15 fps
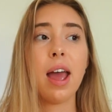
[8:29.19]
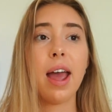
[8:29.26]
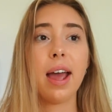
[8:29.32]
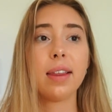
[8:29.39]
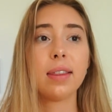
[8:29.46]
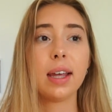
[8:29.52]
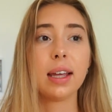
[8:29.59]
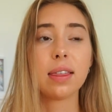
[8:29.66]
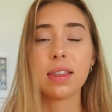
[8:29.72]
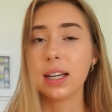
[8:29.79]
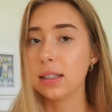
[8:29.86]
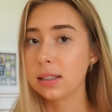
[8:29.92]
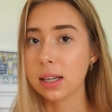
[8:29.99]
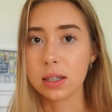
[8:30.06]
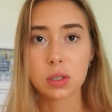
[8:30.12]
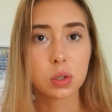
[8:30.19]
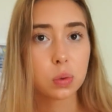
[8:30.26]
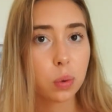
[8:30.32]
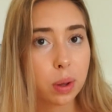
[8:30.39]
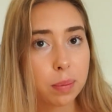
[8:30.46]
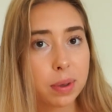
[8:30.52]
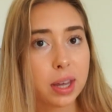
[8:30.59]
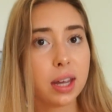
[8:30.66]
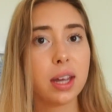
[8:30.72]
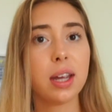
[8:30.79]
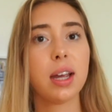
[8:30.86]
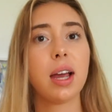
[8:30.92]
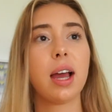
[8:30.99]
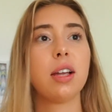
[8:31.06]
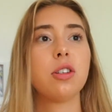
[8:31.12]
And like things like
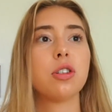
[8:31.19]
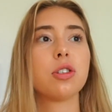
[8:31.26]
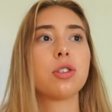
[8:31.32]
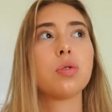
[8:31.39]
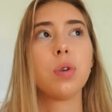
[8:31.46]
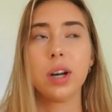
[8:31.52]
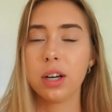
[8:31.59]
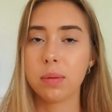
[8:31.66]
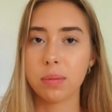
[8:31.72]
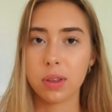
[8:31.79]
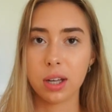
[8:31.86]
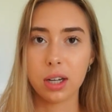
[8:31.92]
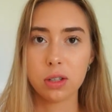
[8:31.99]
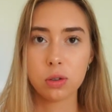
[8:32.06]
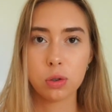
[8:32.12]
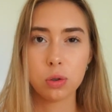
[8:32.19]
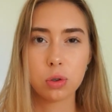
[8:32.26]
swimming and just random things,